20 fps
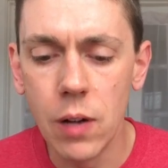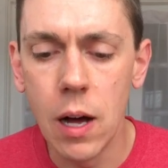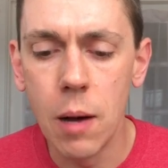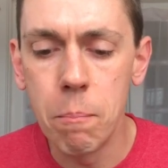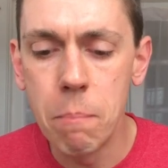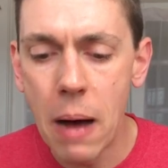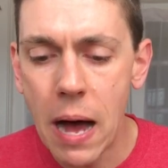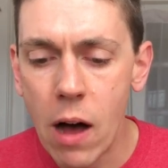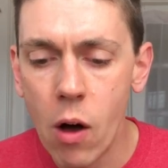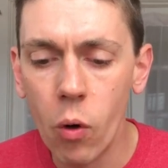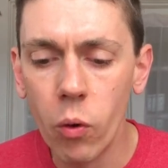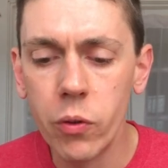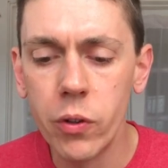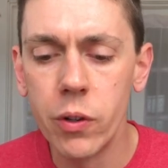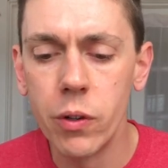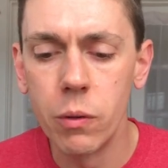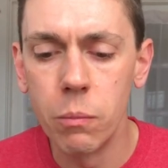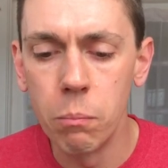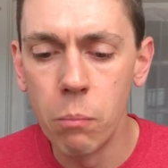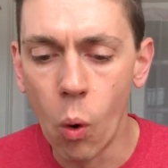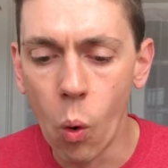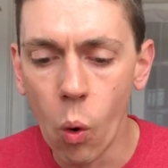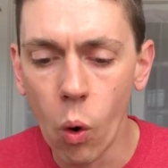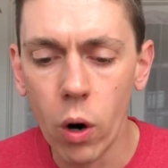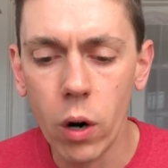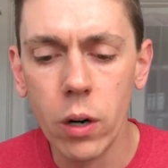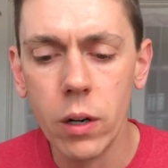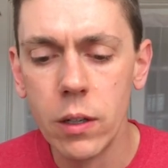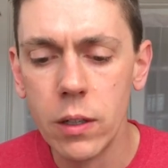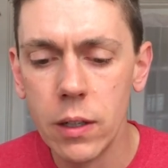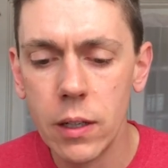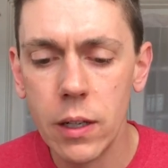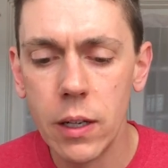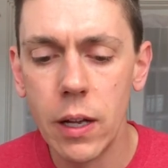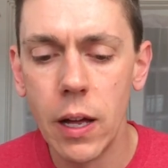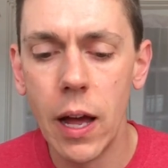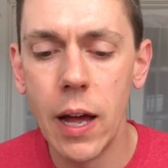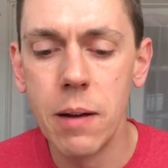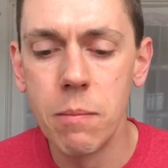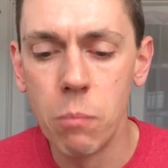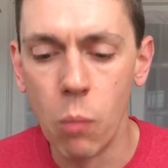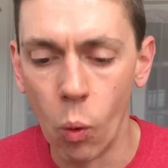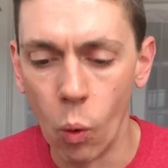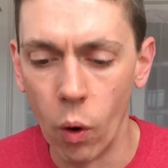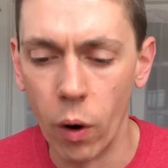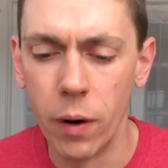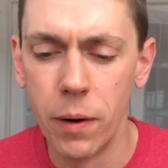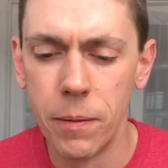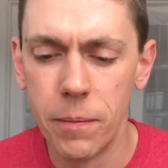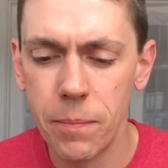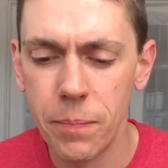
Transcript: abound more and more.